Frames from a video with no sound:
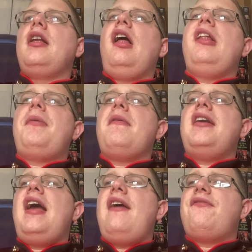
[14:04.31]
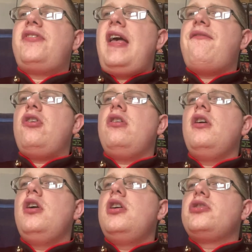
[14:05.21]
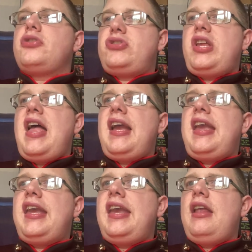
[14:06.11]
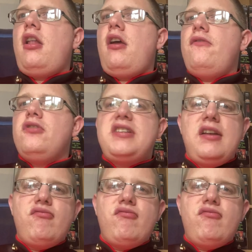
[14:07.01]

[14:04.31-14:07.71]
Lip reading: I like the bit where you have 7 just there kicking over a dead